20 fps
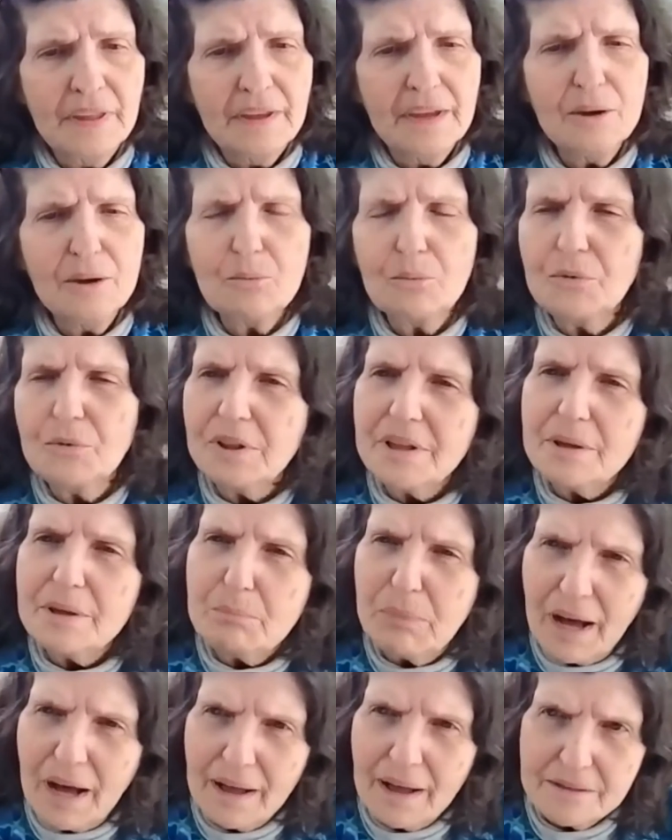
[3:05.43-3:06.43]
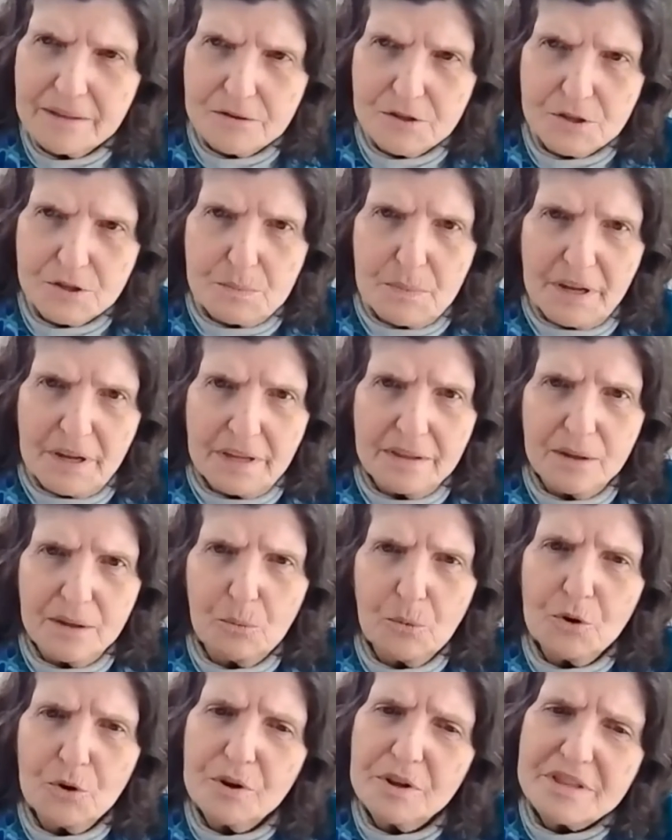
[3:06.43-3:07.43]
It really bothers me that
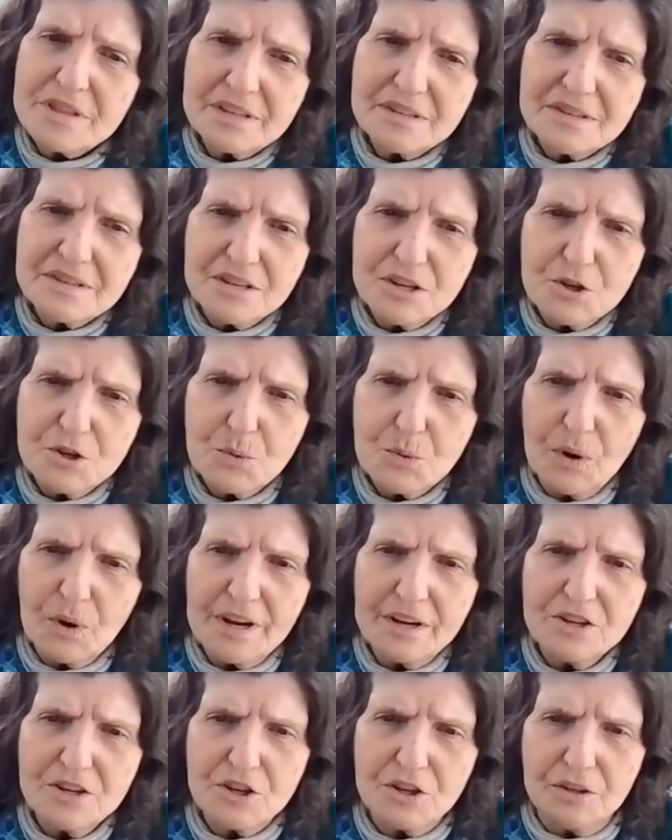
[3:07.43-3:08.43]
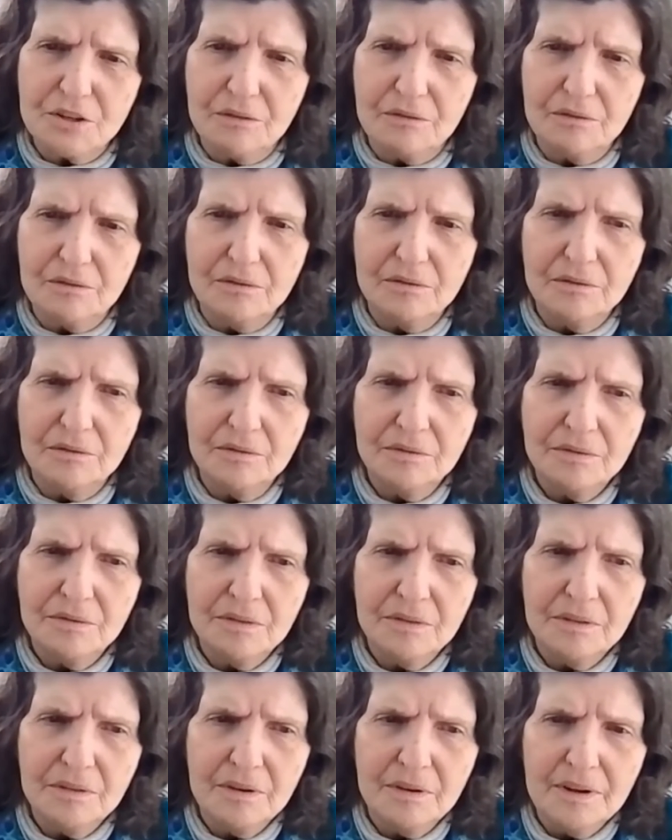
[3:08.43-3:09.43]
we're in this situation.
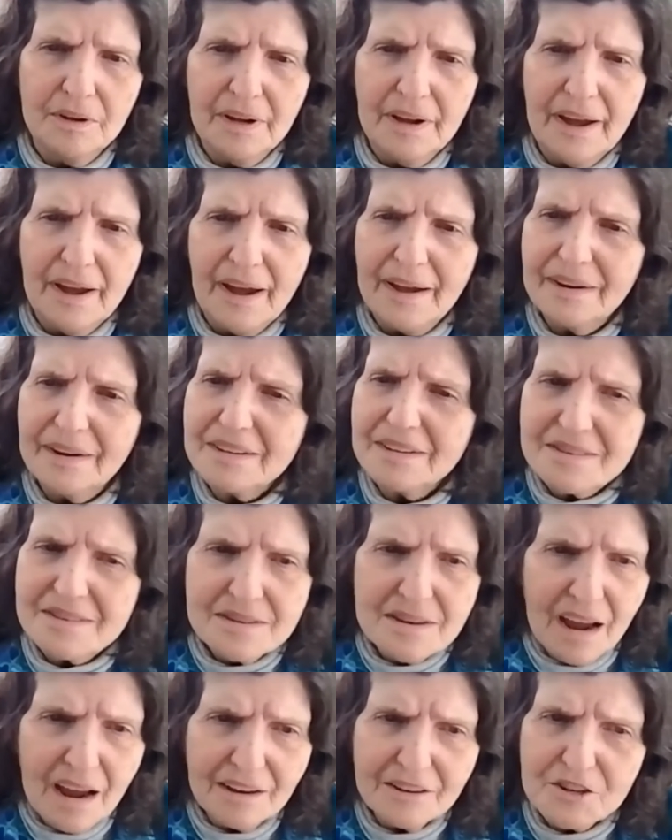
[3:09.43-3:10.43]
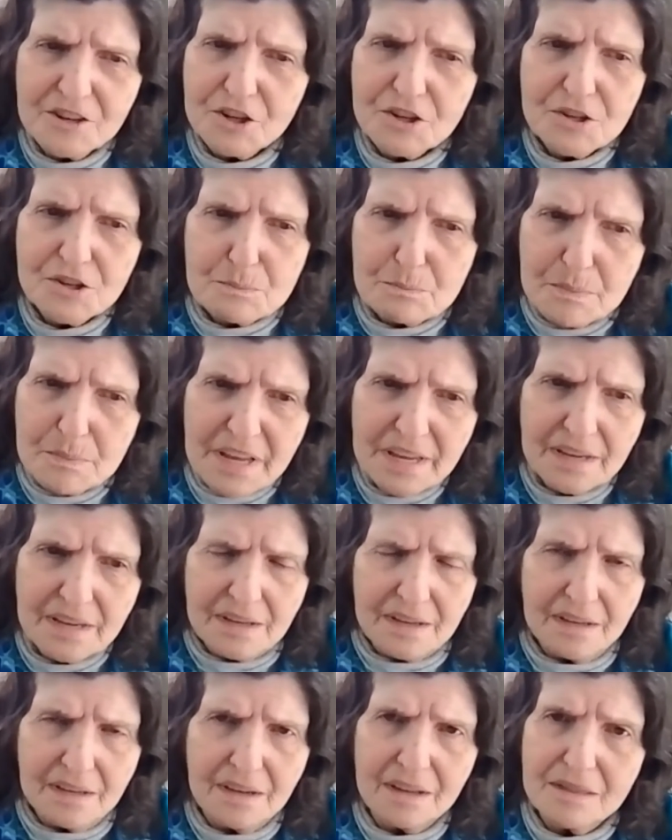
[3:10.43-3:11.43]
And it's not just
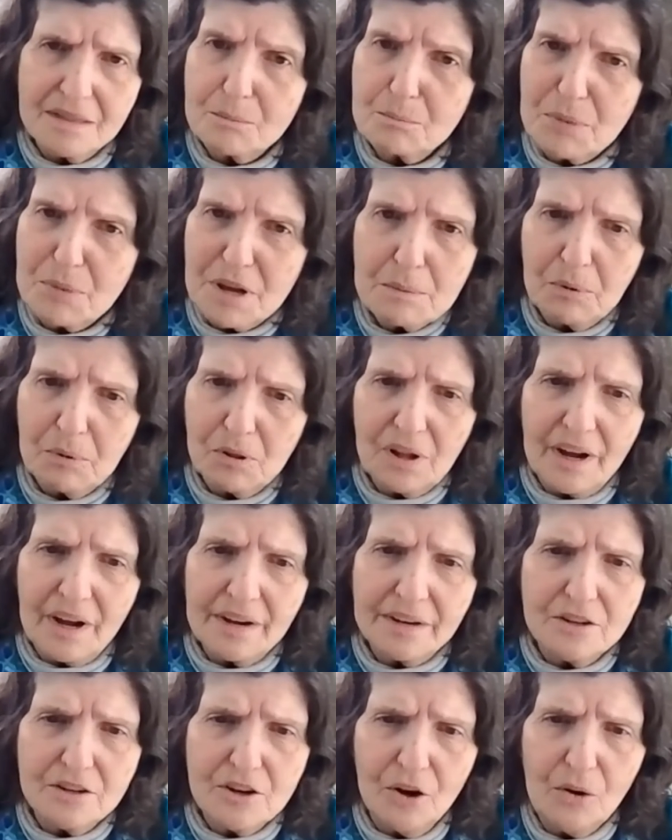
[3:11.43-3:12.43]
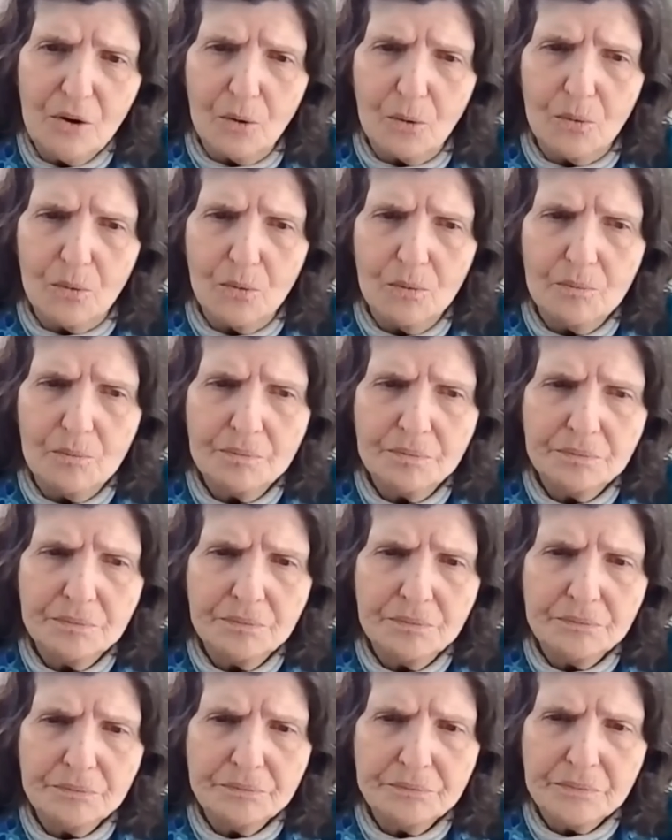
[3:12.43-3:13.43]
me and the people I know.
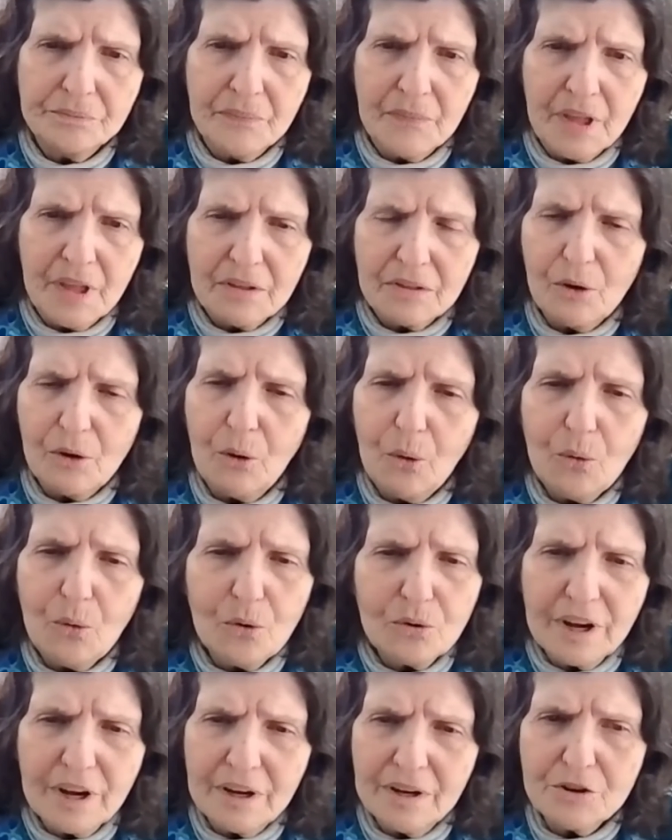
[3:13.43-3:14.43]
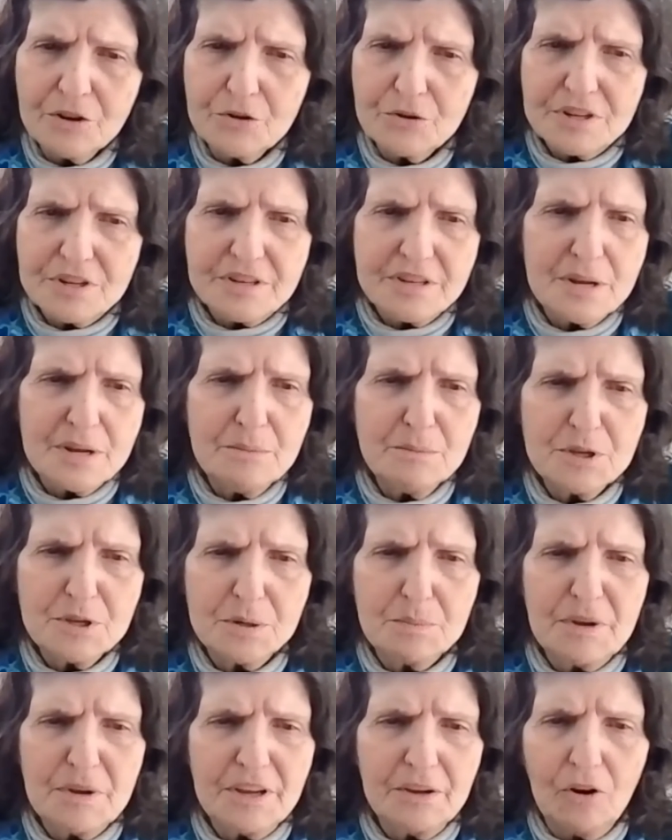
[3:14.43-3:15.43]
The whole country seems
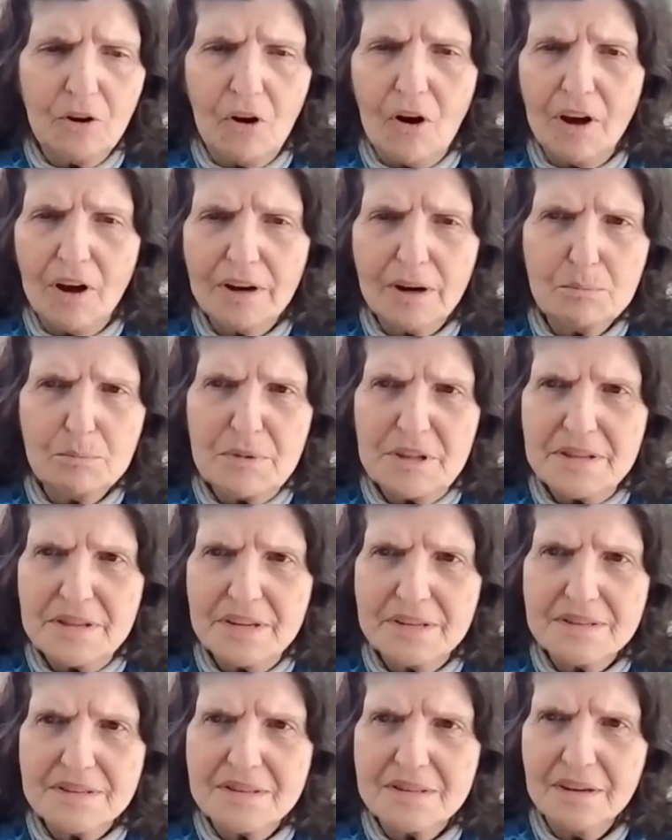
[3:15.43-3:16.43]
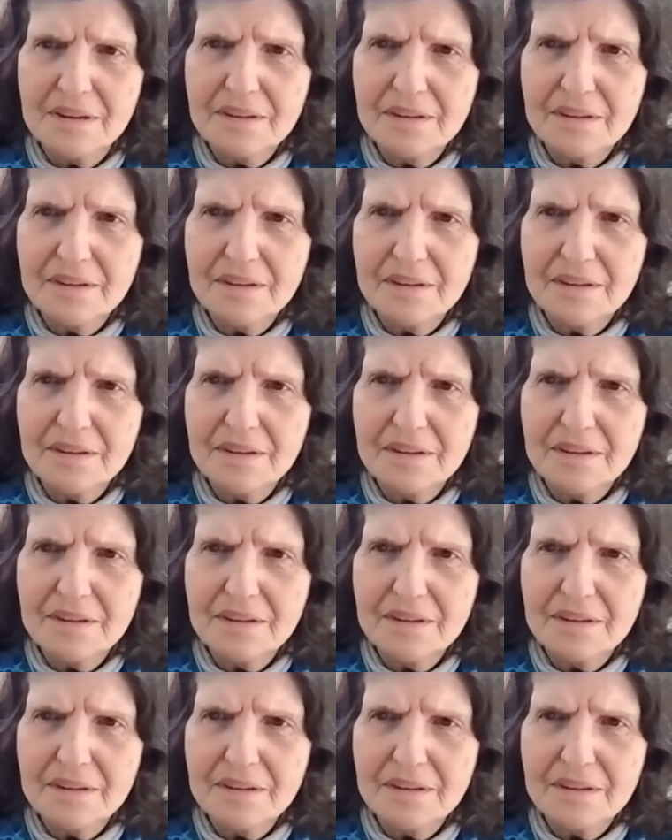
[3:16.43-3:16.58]
to be caught up in this